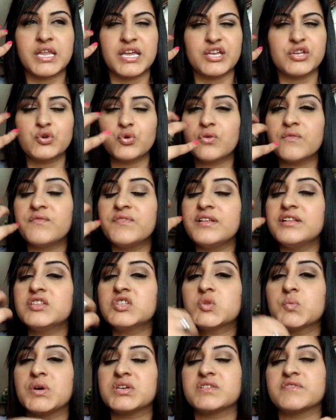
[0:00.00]
like you don't feel
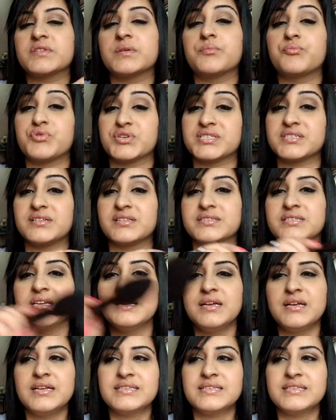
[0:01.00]
too much of the bristles.